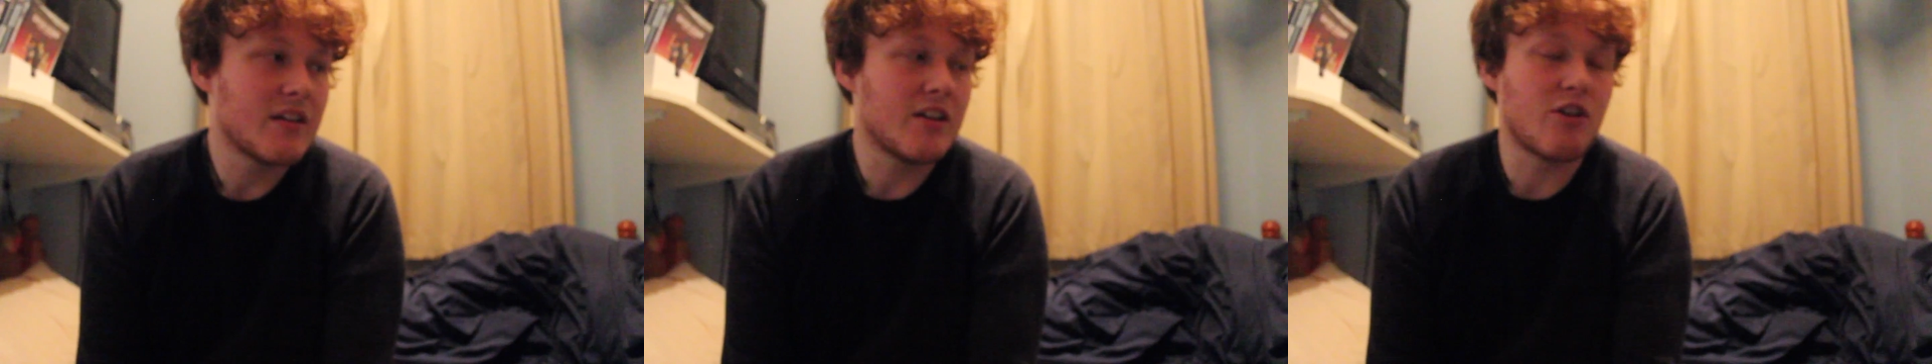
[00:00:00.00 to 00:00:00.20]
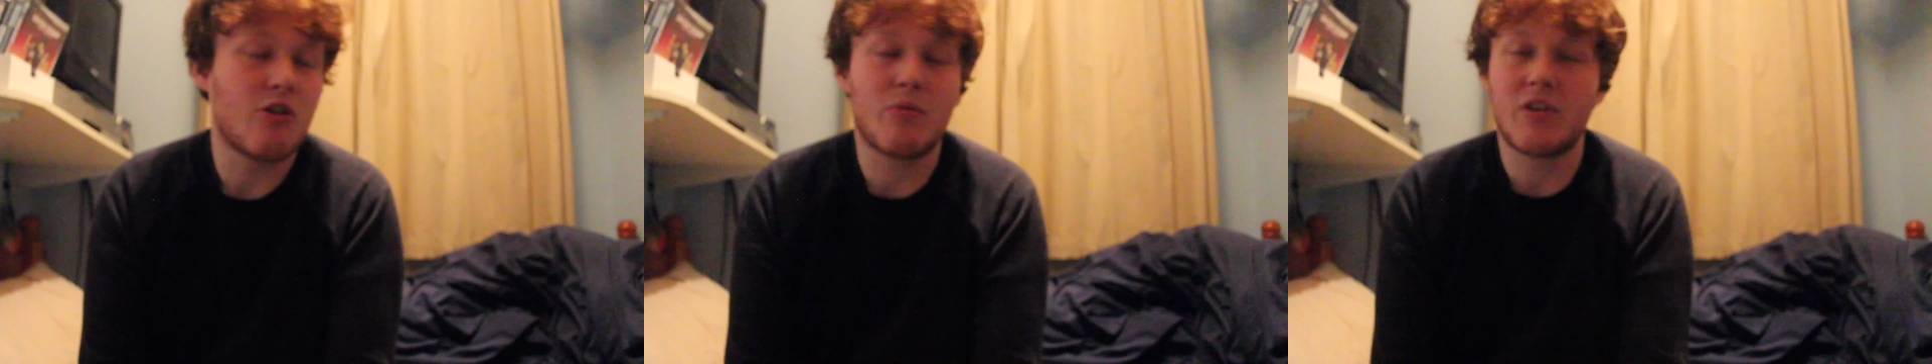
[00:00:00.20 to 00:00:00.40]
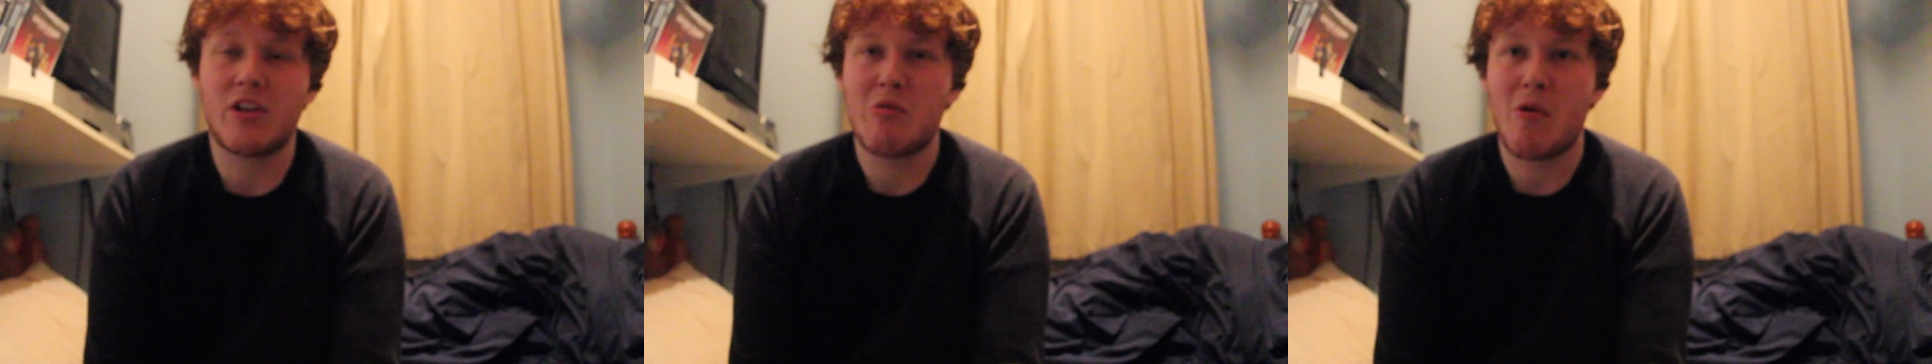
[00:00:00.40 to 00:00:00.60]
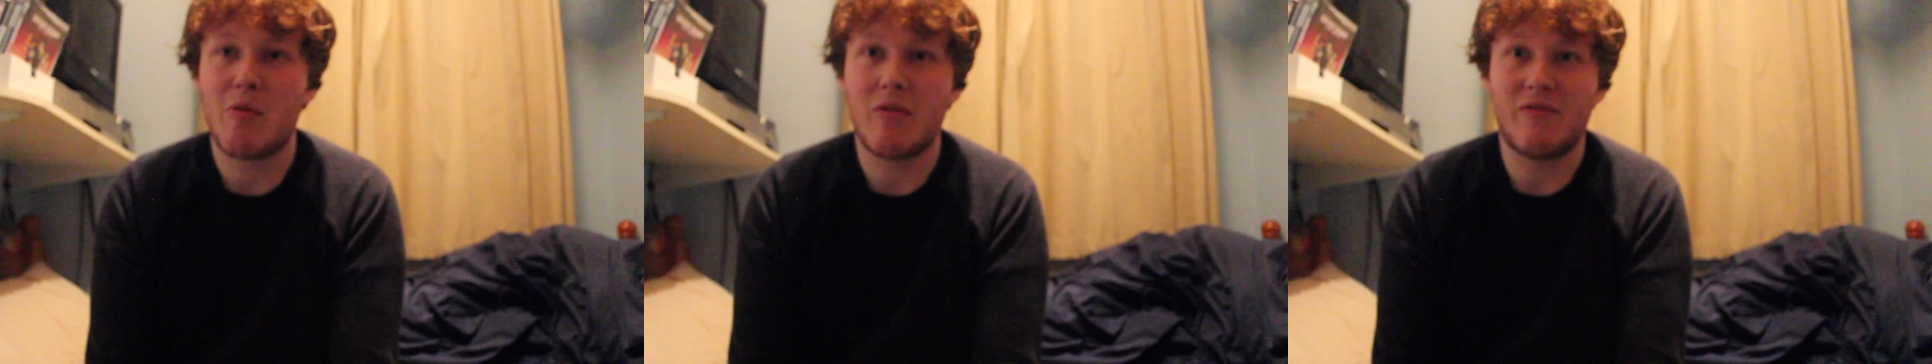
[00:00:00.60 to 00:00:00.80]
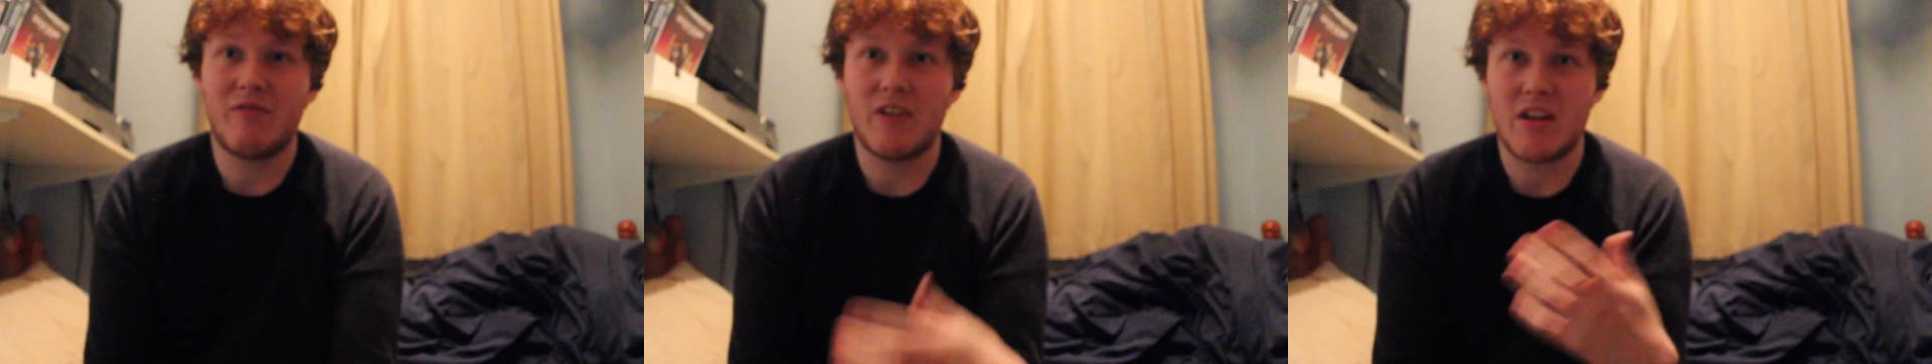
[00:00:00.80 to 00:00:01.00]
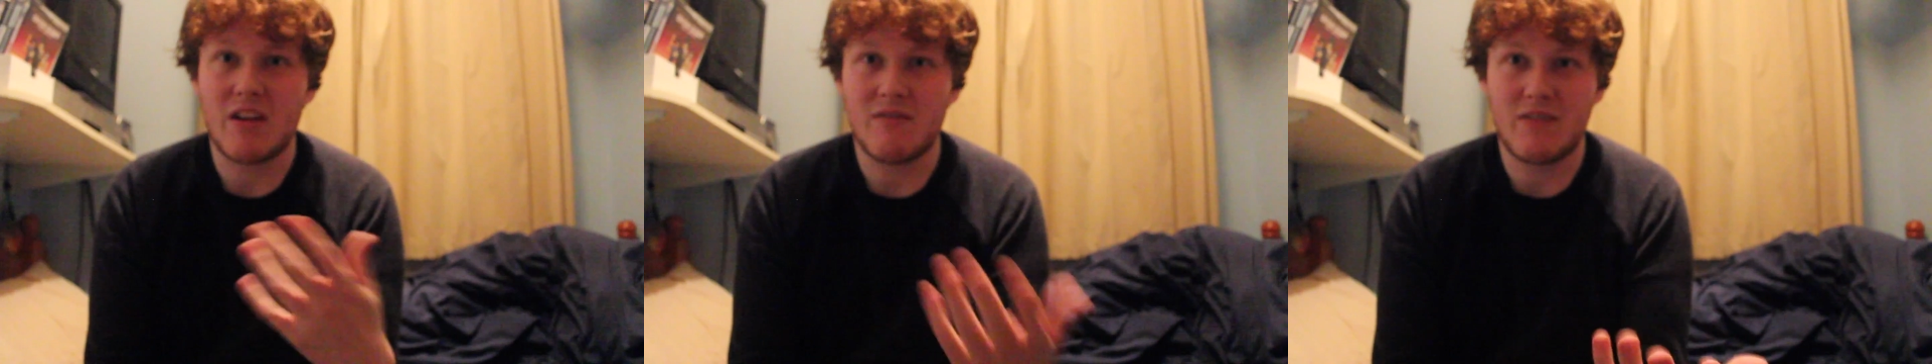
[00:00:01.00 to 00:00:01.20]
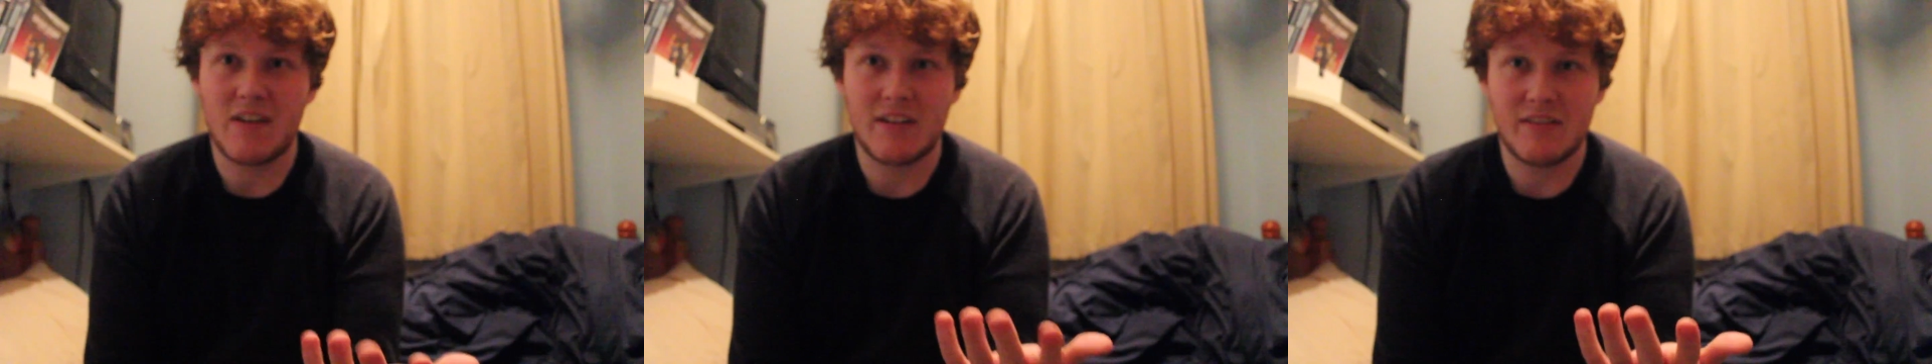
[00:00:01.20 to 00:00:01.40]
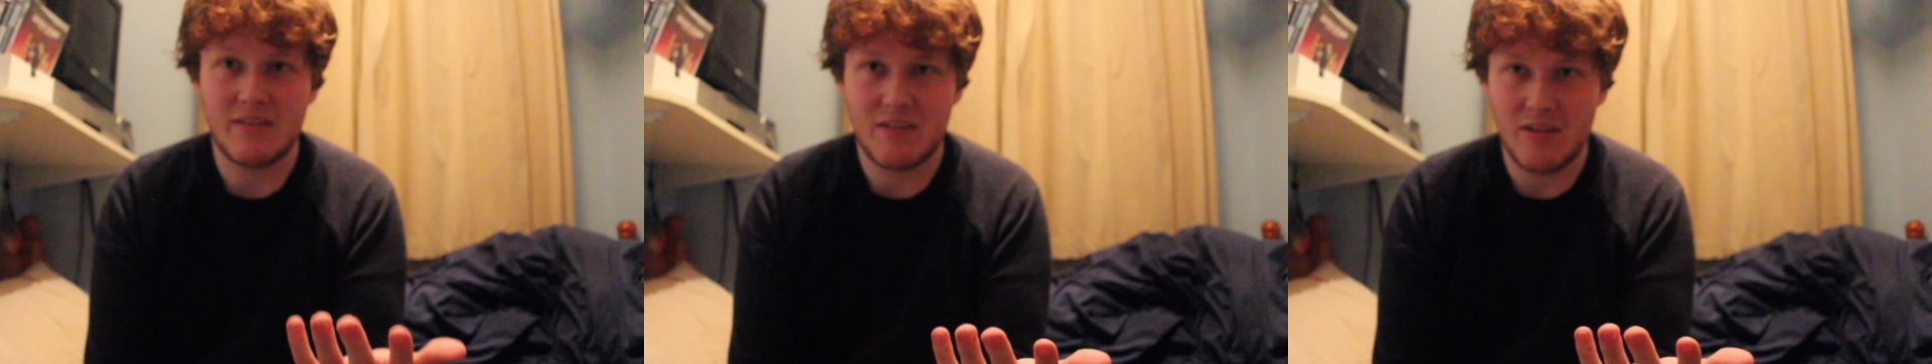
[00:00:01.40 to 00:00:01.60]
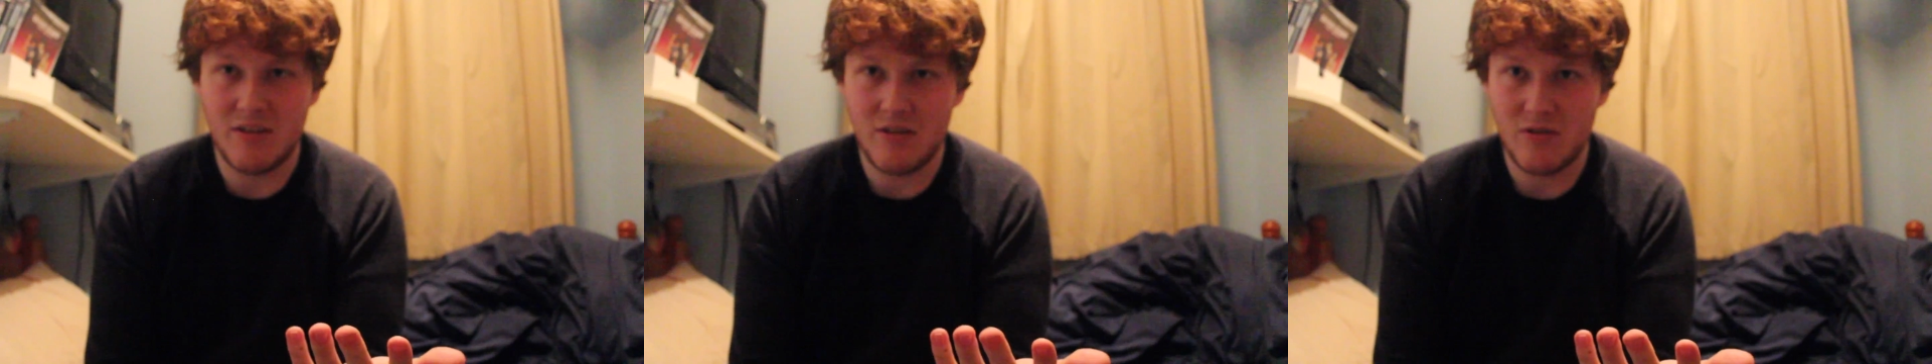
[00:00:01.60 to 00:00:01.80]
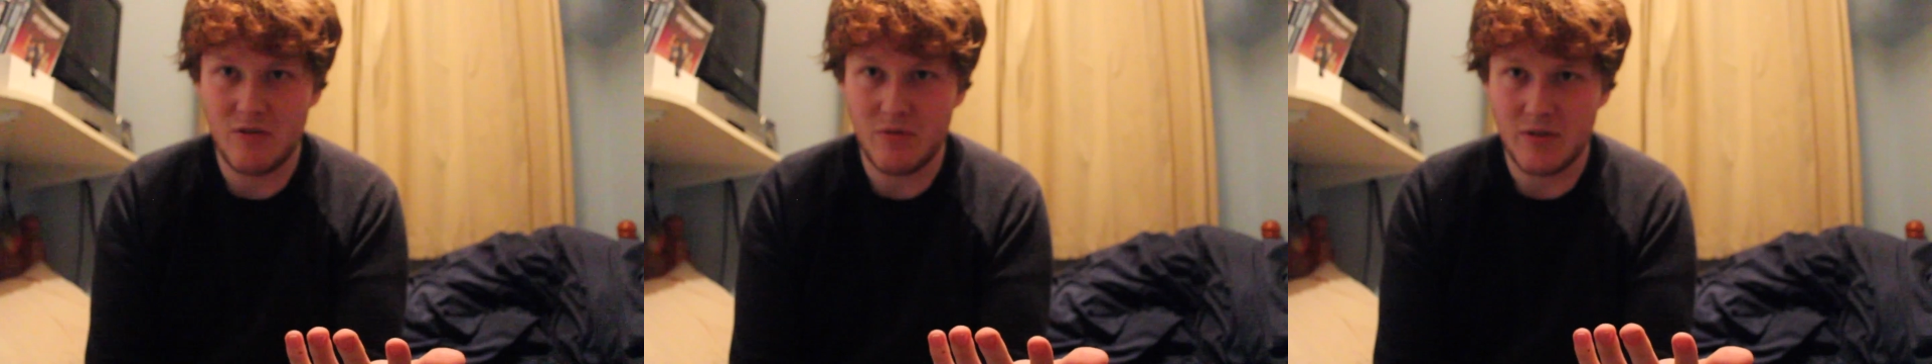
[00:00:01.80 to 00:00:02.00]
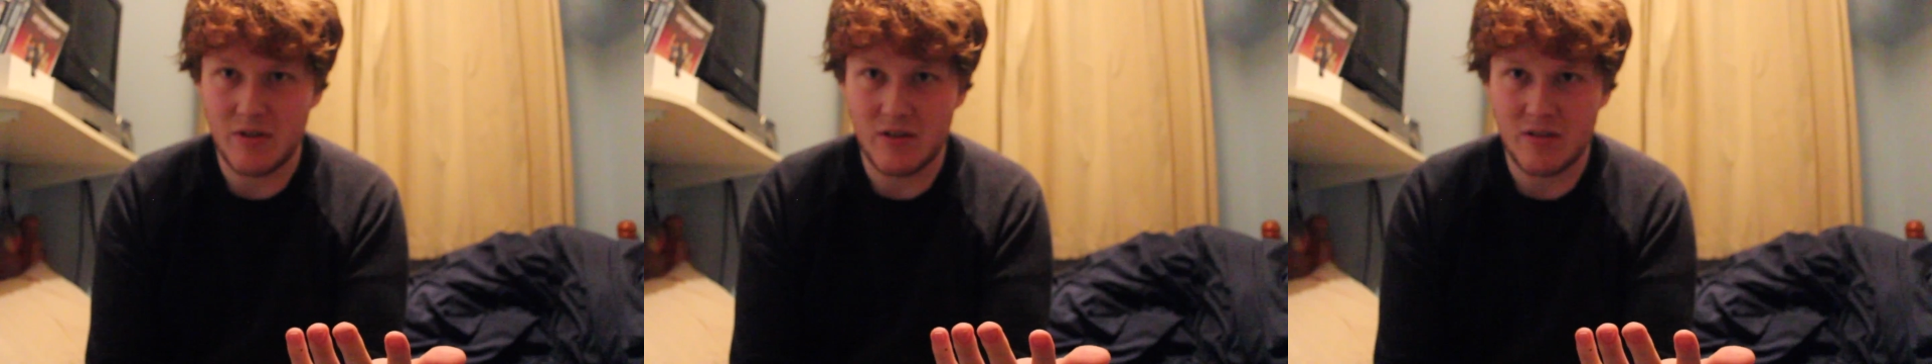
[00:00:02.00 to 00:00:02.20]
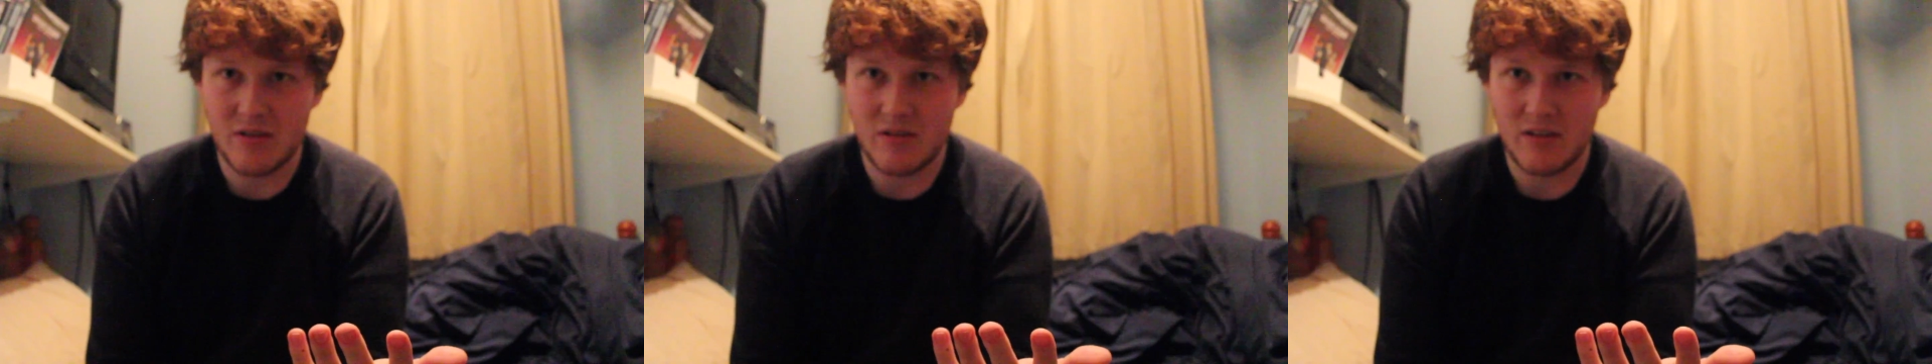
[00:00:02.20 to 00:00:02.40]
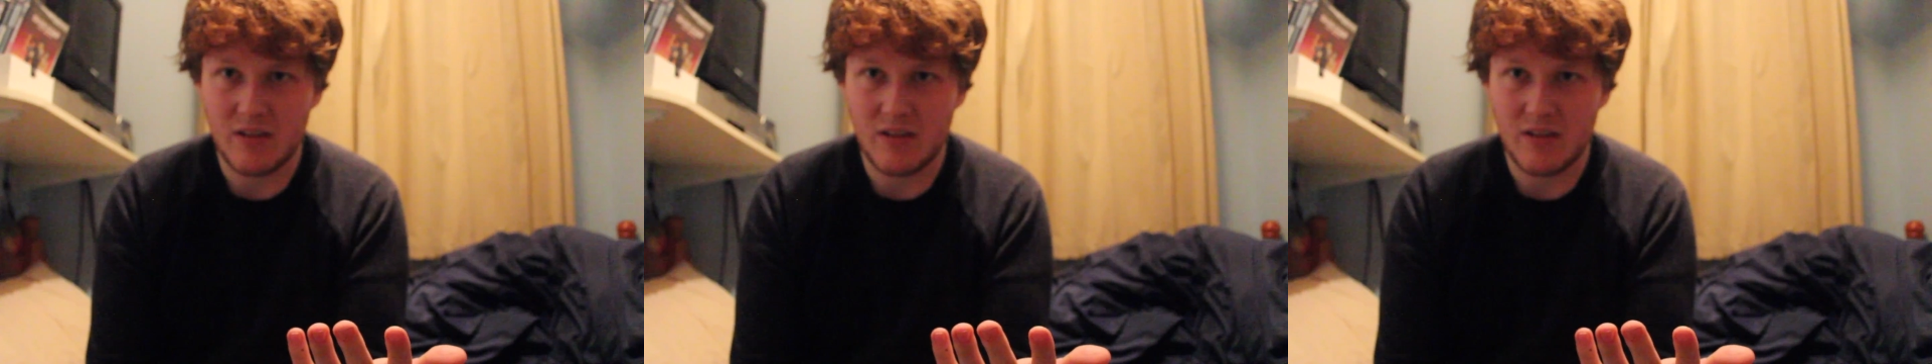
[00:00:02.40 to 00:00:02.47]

you know, I want to come up with funnier things to do and